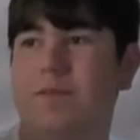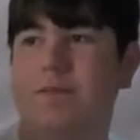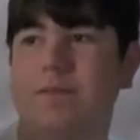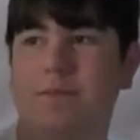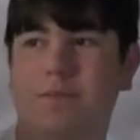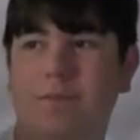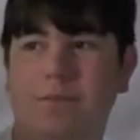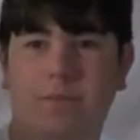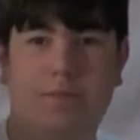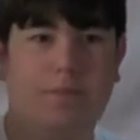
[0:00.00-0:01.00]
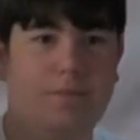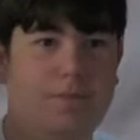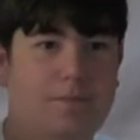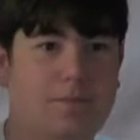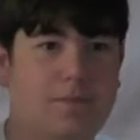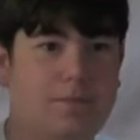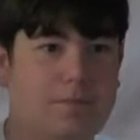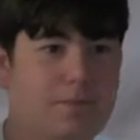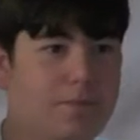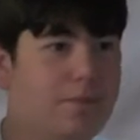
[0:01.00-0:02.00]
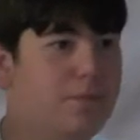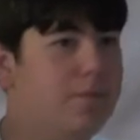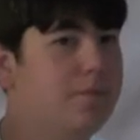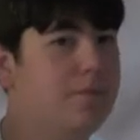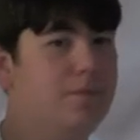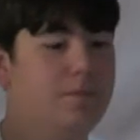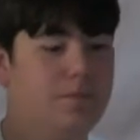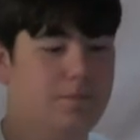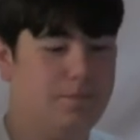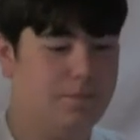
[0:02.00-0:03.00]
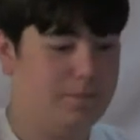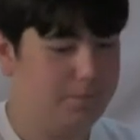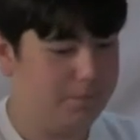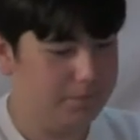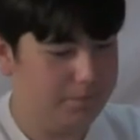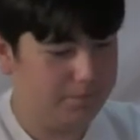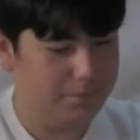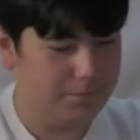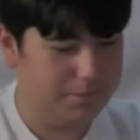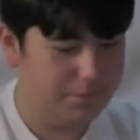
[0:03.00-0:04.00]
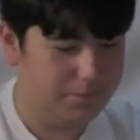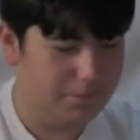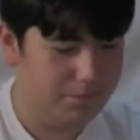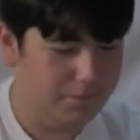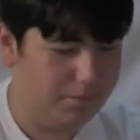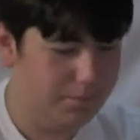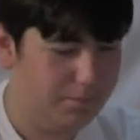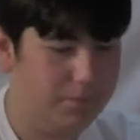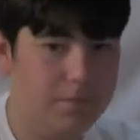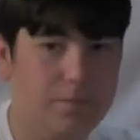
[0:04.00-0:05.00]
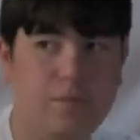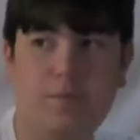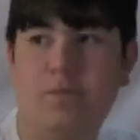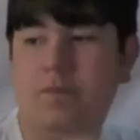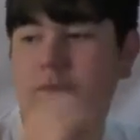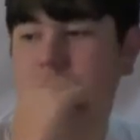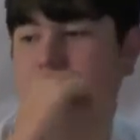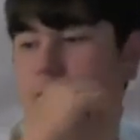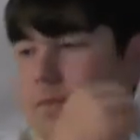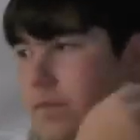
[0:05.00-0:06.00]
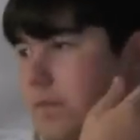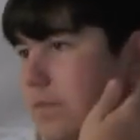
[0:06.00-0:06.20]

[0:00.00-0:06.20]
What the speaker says: This person isn't speaking.